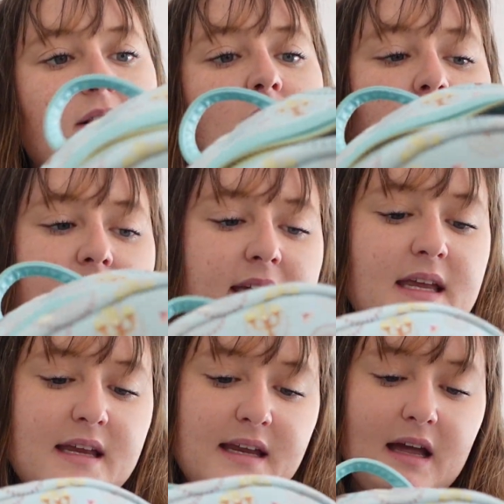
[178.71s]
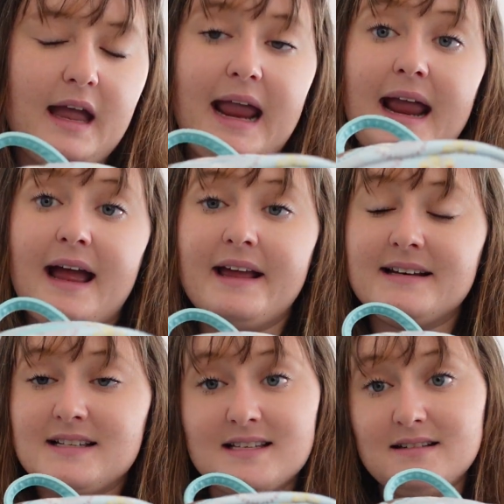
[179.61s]
low-key,
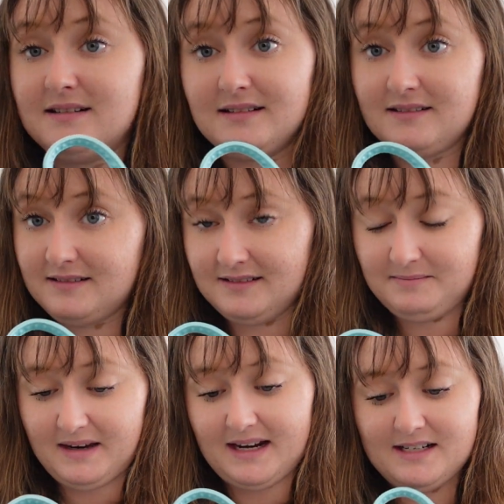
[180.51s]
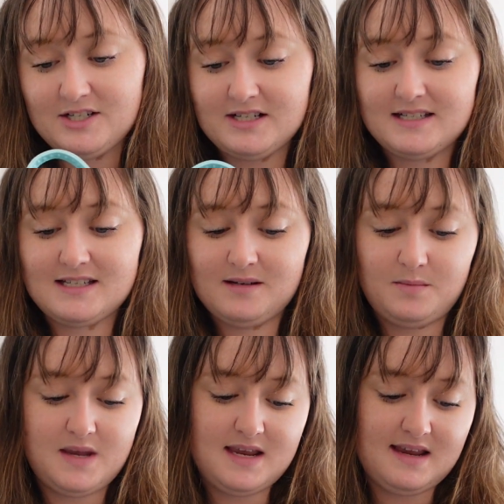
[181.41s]
and still manages to
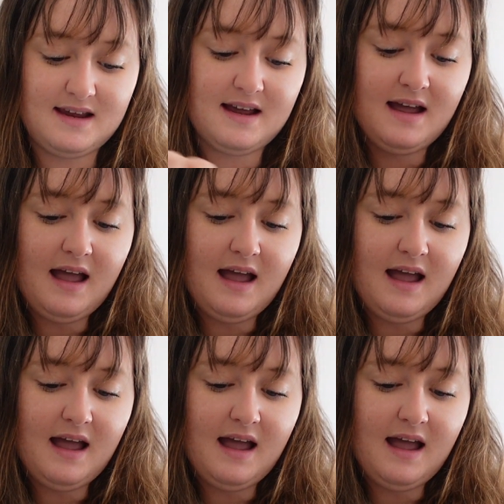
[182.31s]
be